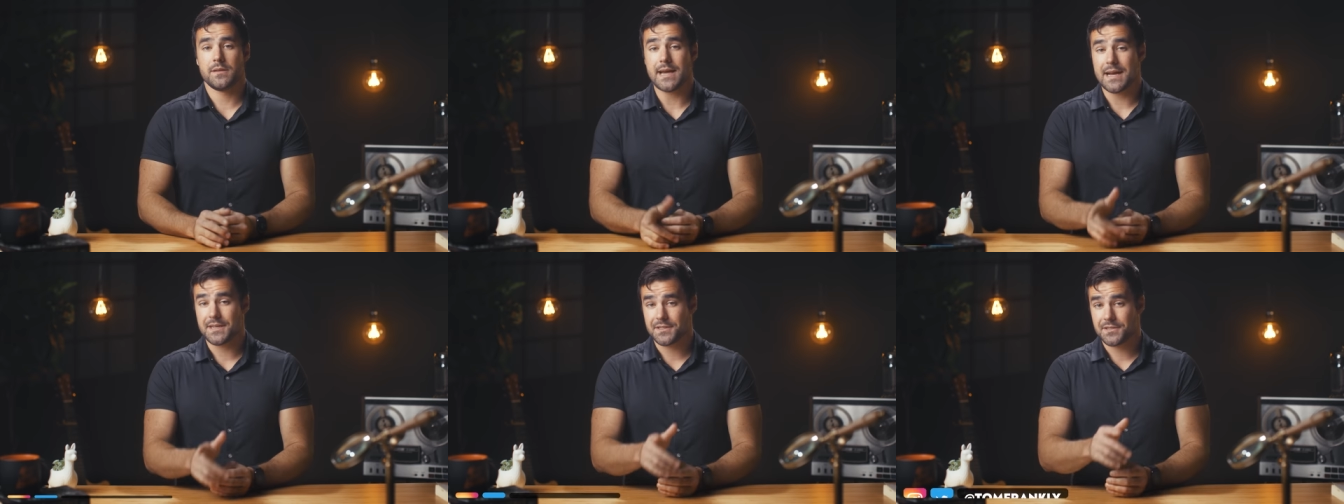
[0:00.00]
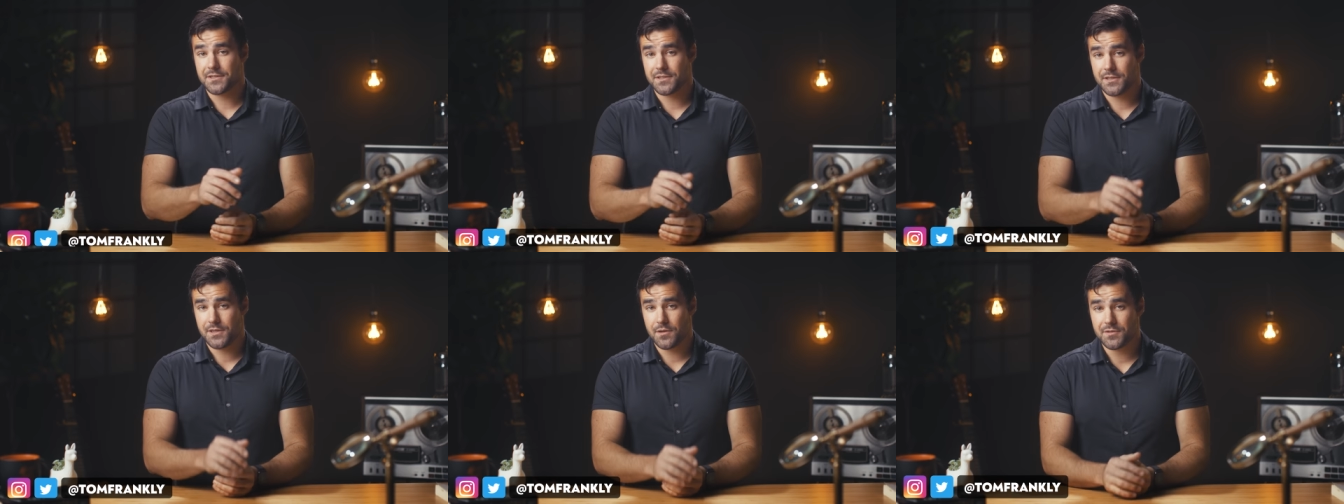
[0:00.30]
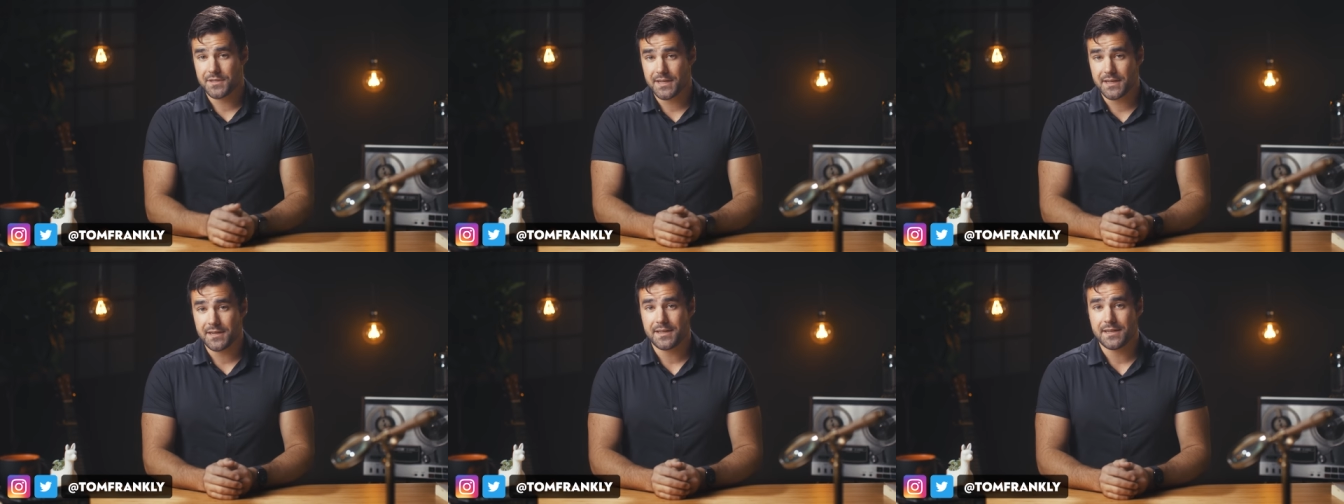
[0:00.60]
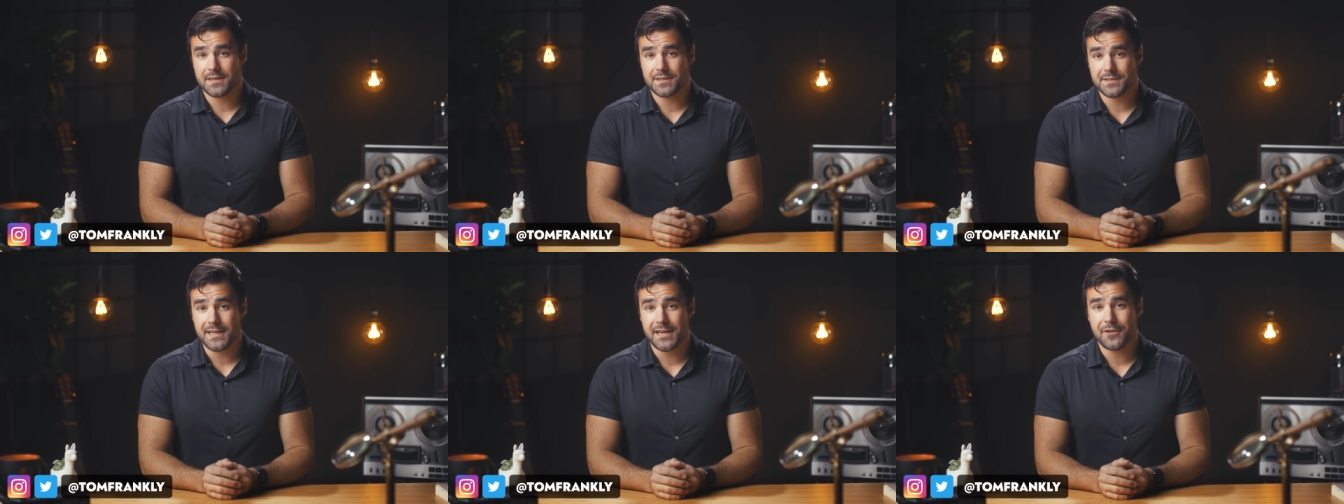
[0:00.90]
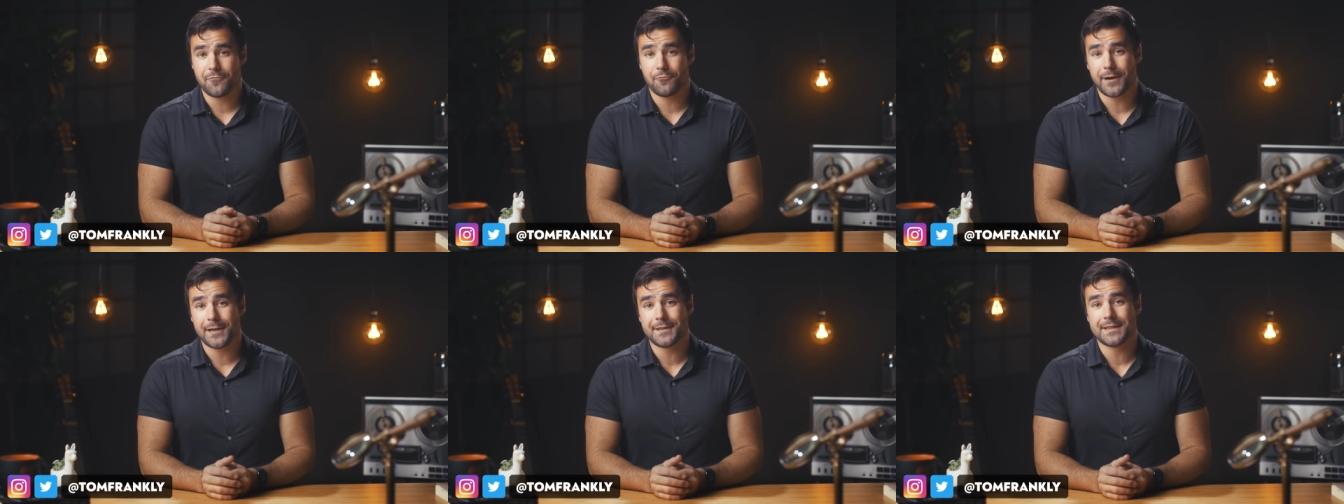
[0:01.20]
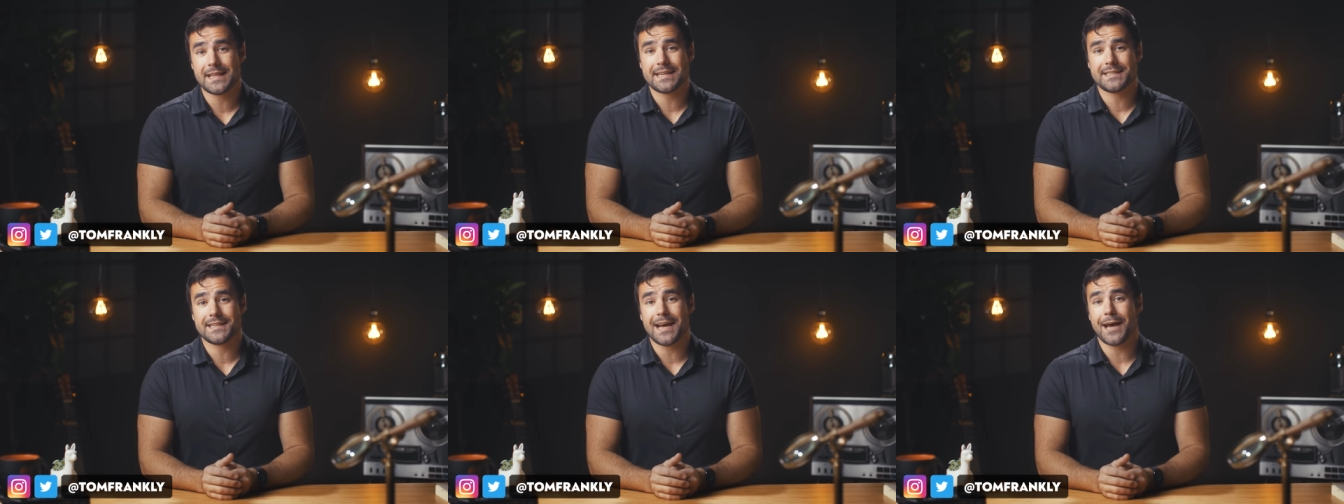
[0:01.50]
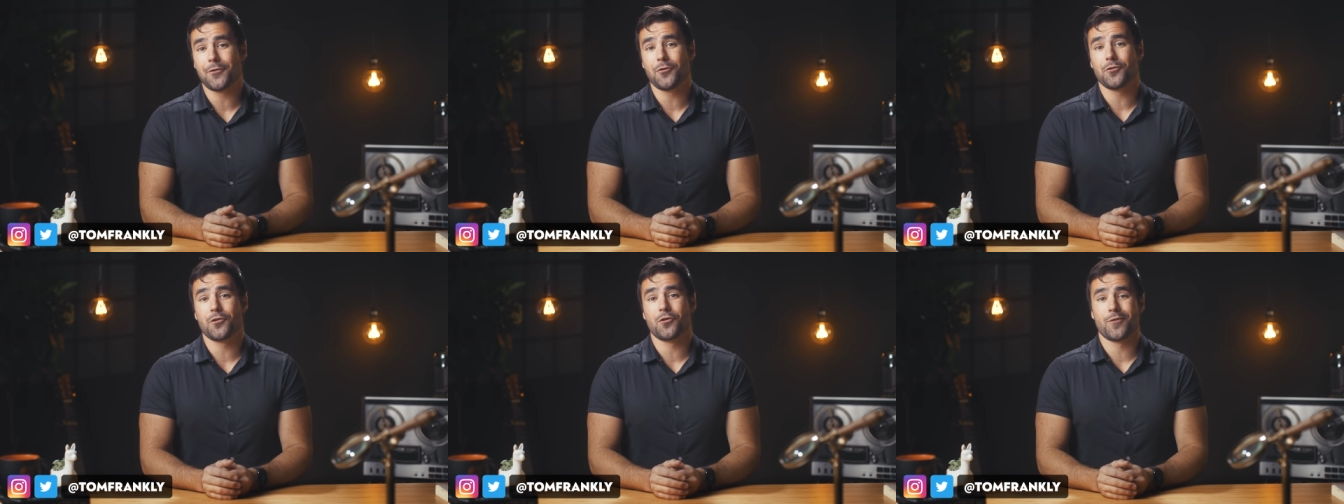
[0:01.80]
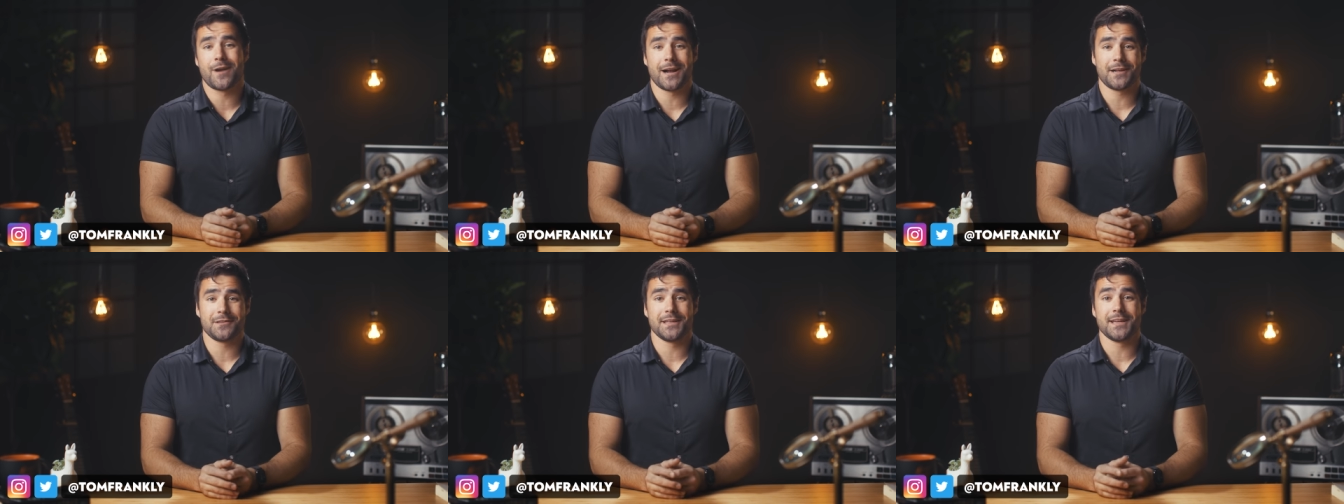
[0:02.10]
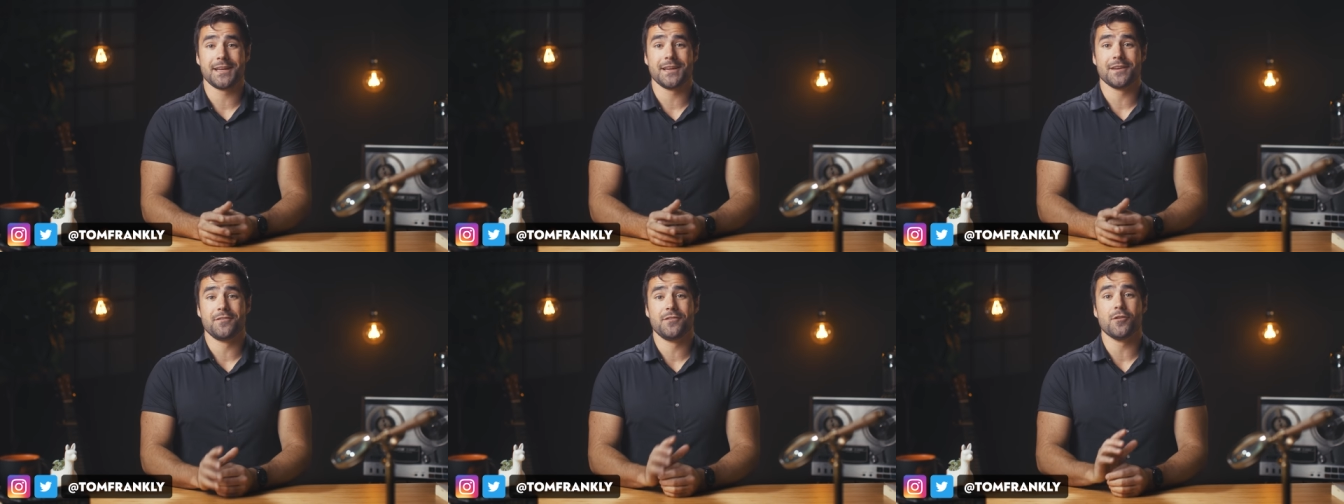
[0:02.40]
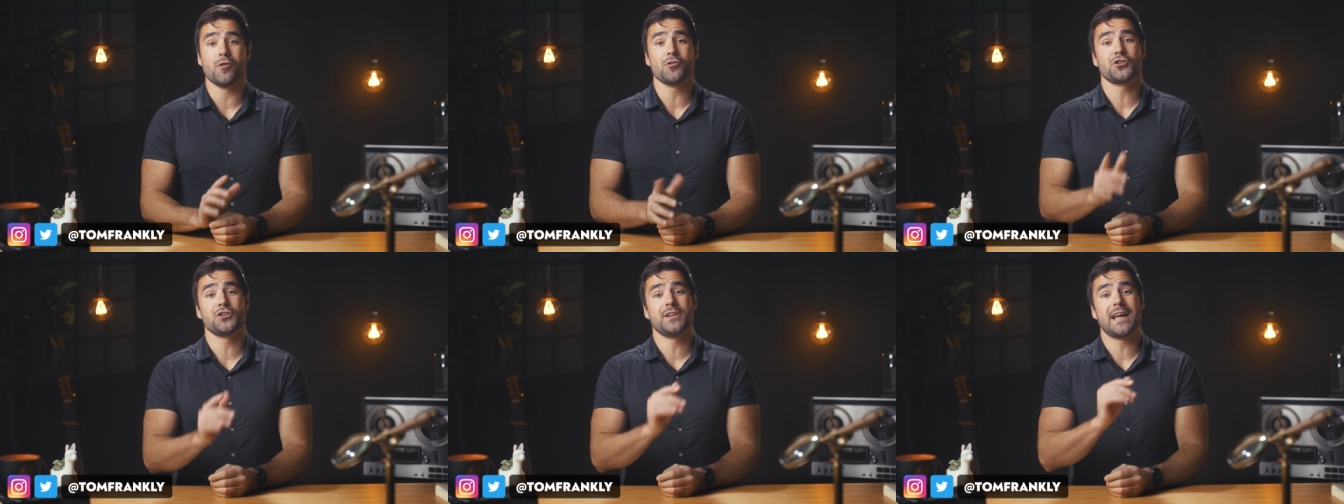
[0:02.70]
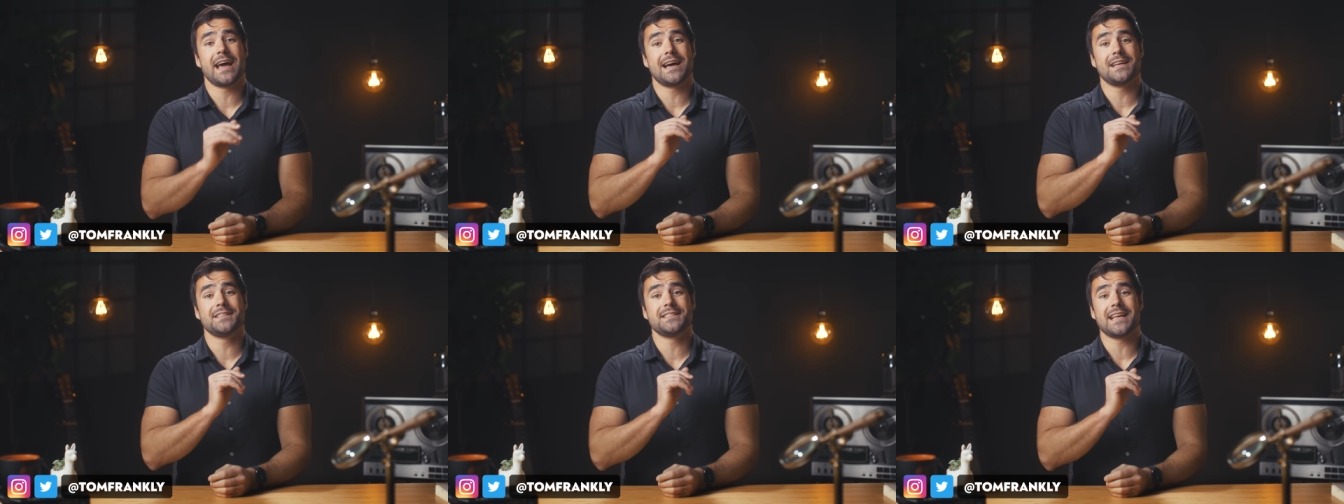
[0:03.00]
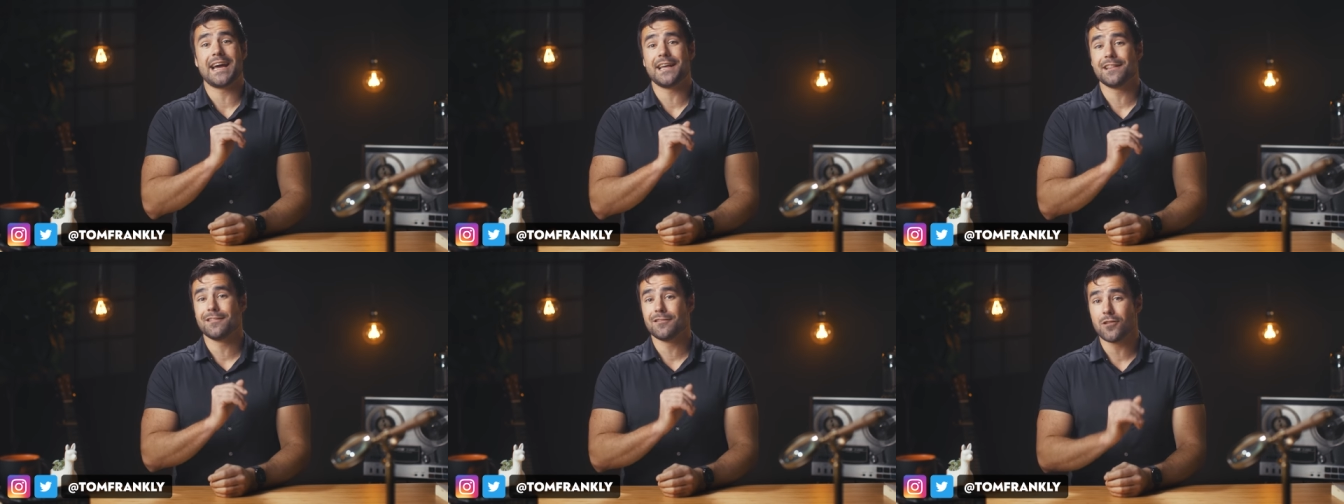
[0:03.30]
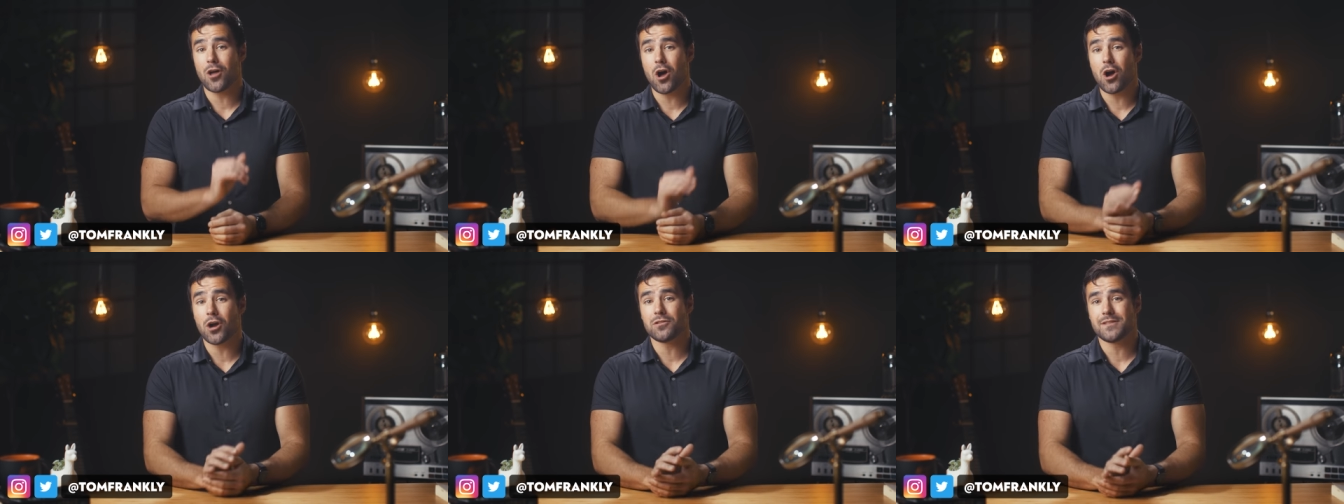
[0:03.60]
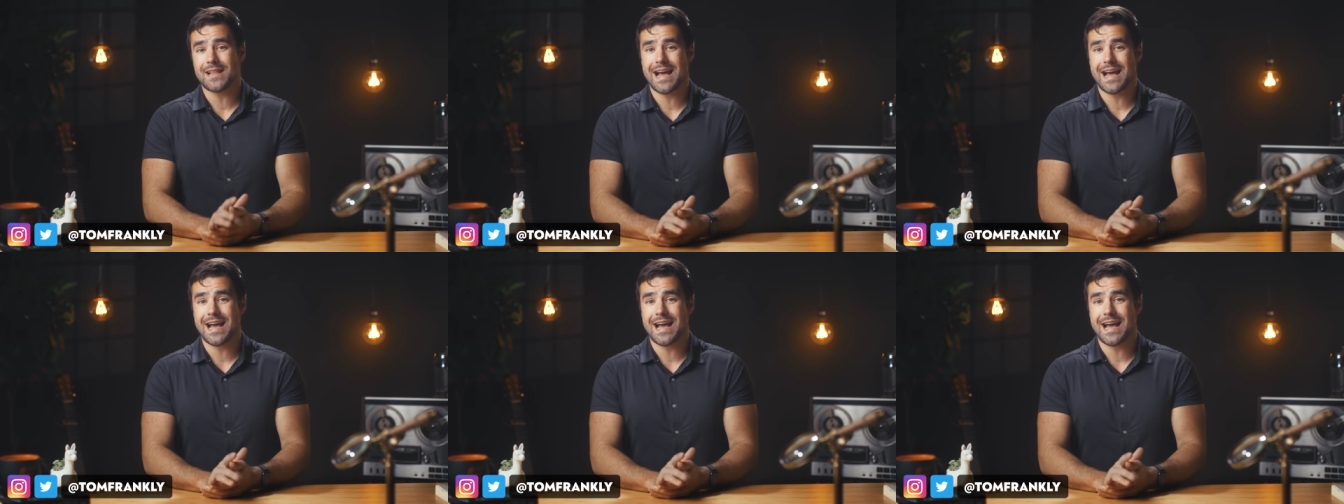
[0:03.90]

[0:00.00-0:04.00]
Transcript: Yes, you did indeed read that title correctly. Notion has, at long